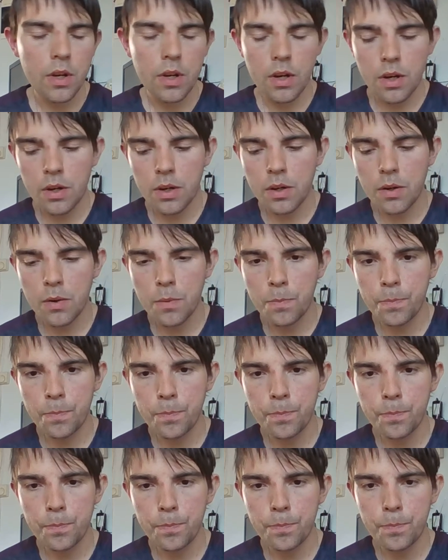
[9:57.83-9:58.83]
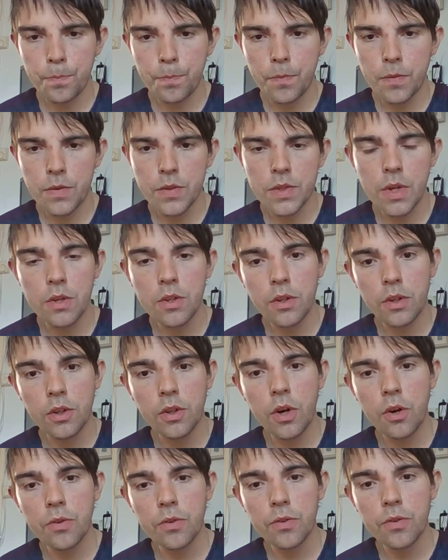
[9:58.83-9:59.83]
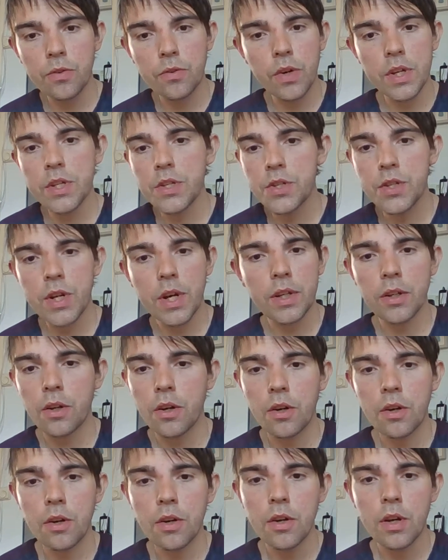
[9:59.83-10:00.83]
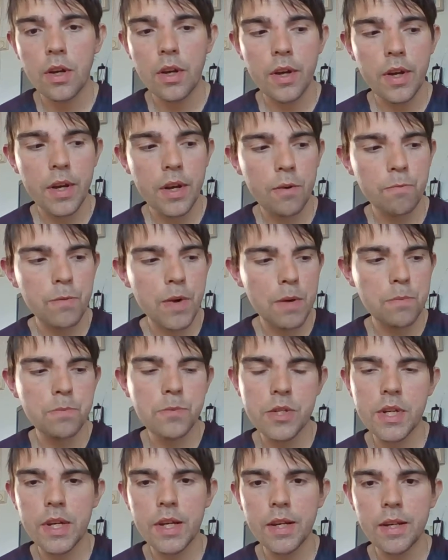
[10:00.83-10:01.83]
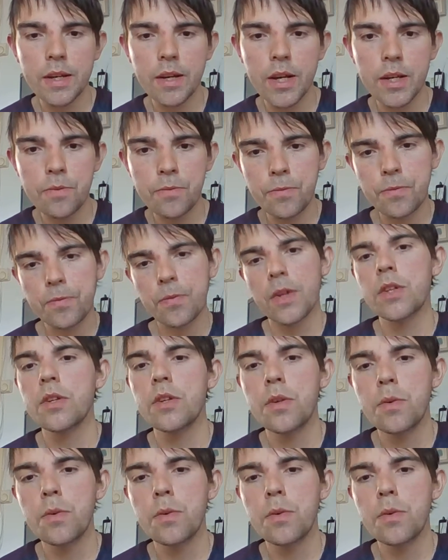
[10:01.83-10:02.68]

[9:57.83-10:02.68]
Then I'll go Granit Xhaka and Ramsey in front of